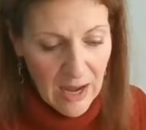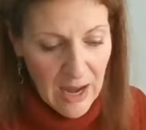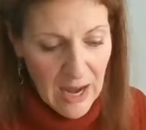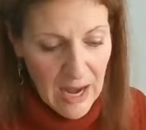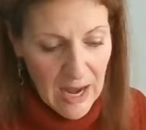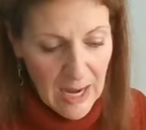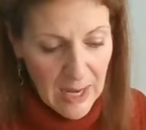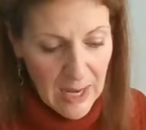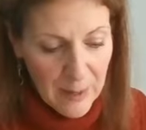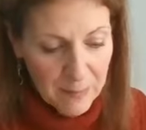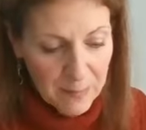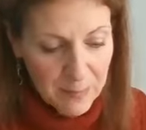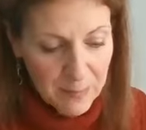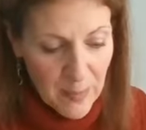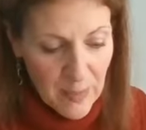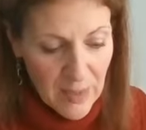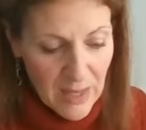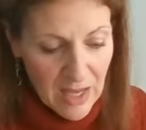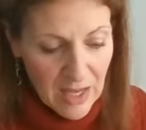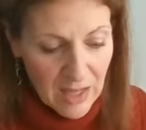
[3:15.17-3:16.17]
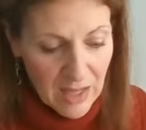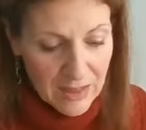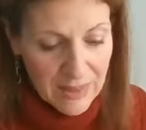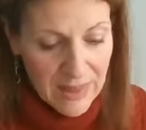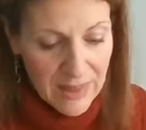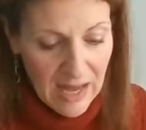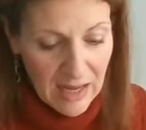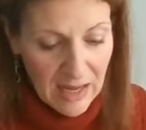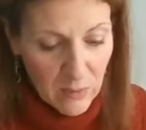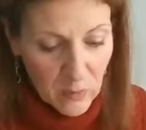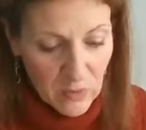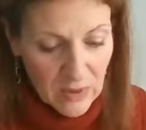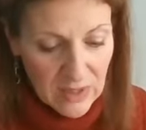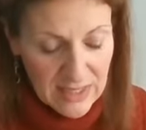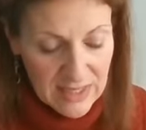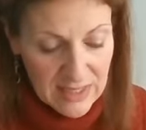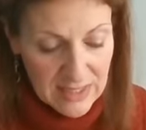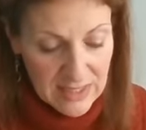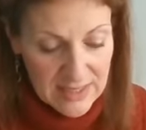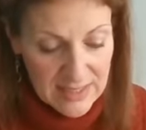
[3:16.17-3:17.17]
that
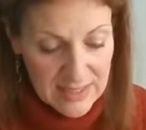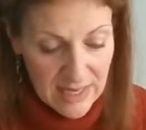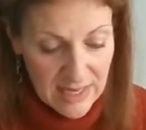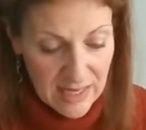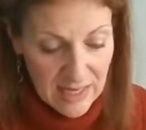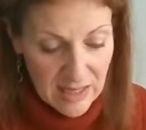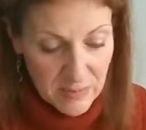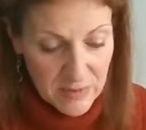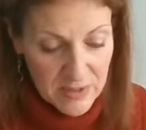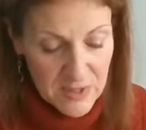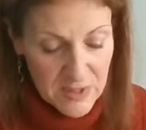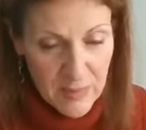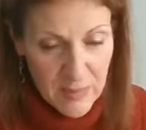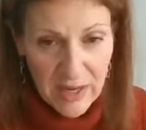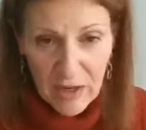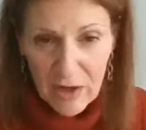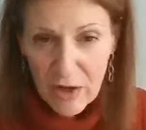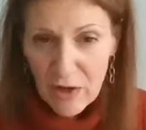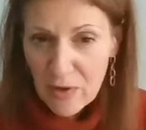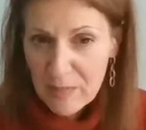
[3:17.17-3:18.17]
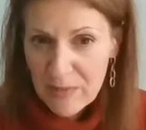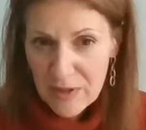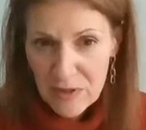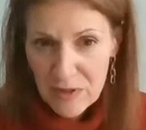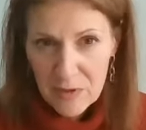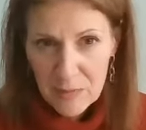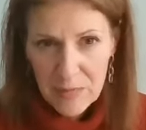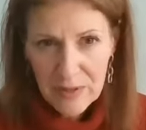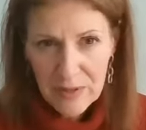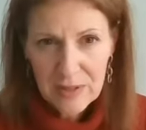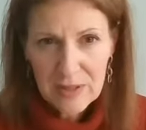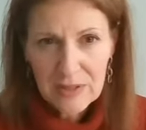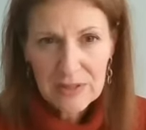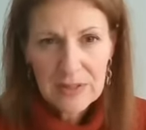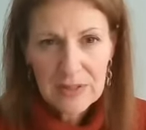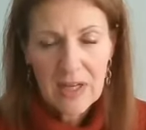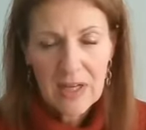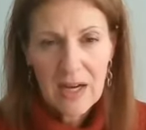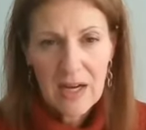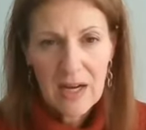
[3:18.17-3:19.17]
was a spec home that you
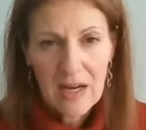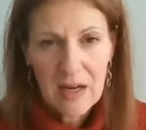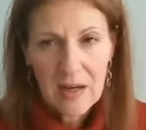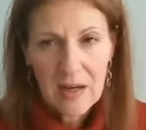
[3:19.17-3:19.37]
built.